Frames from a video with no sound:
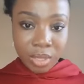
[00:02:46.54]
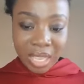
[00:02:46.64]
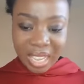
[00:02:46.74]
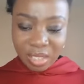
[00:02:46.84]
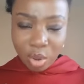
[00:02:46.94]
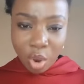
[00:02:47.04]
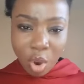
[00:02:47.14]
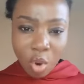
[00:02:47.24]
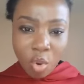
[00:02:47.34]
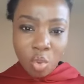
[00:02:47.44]
and
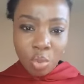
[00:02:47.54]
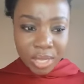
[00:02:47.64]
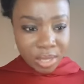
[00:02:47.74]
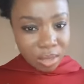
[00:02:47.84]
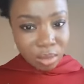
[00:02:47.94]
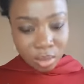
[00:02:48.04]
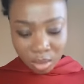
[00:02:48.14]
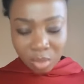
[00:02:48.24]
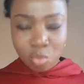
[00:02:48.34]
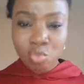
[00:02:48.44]
always
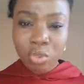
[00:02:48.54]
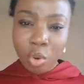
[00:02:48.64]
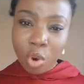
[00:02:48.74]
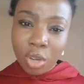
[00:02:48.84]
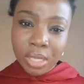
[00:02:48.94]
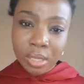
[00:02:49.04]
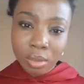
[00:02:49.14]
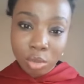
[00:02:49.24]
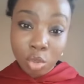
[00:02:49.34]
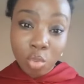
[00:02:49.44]

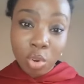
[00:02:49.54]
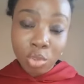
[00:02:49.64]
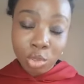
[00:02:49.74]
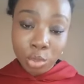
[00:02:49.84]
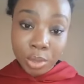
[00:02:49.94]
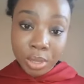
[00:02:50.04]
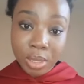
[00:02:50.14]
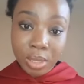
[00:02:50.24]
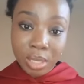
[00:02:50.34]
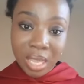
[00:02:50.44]
recording your
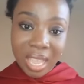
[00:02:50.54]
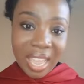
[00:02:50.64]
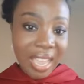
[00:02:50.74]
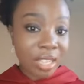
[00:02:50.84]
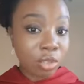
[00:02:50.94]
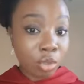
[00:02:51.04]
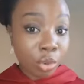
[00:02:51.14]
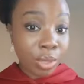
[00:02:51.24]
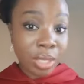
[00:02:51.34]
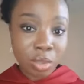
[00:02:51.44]
wrongdoings and
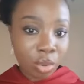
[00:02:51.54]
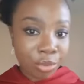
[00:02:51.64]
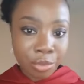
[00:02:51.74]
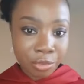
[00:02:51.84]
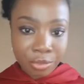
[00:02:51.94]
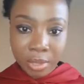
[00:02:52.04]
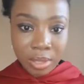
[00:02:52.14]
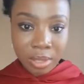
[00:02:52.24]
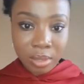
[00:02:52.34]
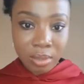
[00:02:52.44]
throwing it on your
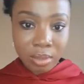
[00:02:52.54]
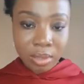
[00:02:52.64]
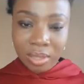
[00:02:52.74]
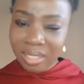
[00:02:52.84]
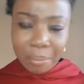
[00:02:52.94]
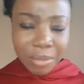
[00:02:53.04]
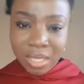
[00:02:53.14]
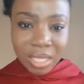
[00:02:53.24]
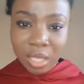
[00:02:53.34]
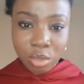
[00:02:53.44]
face, that
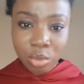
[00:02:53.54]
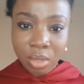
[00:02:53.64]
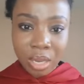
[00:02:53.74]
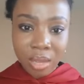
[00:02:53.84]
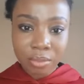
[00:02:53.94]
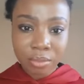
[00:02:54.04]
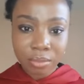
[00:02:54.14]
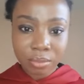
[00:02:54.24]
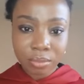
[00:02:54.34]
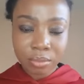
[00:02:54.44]
means there's no love.
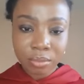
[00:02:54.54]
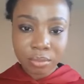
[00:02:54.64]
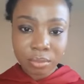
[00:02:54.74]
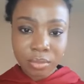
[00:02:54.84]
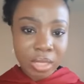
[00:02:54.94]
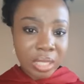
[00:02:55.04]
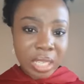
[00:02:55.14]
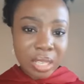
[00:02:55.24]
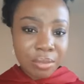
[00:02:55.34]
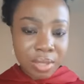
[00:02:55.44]

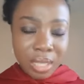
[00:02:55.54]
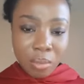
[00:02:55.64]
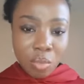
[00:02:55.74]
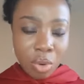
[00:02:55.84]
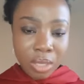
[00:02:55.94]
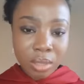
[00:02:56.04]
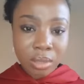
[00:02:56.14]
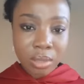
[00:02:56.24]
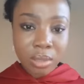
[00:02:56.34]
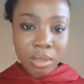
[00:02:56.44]
If someone
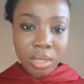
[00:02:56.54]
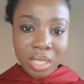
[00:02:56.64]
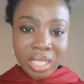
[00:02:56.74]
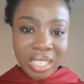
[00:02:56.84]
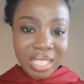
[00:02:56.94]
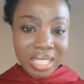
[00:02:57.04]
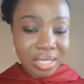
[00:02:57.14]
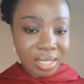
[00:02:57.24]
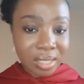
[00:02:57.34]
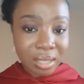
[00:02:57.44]

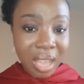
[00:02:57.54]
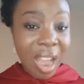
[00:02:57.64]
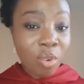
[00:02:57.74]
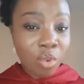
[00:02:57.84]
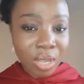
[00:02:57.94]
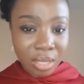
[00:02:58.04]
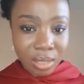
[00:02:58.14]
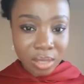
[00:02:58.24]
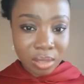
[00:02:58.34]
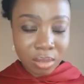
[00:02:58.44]
is
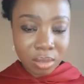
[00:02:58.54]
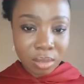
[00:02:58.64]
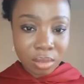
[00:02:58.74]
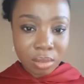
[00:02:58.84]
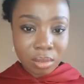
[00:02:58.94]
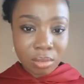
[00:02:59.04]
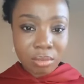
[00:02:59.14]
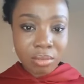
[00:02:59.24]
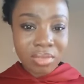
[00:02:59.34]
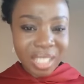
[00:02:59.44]
arrogant,
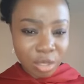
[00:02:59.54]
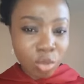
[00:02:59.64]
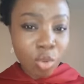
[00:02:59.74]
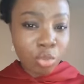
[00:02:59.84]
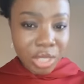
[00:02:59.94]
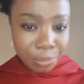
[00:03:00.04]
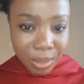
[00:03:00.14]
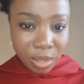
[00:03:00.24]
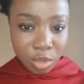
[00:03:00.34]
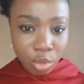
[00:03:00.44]
does not
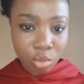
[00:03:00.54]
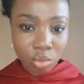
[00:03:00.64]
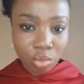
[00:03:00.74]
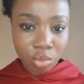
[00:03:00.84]
respect you,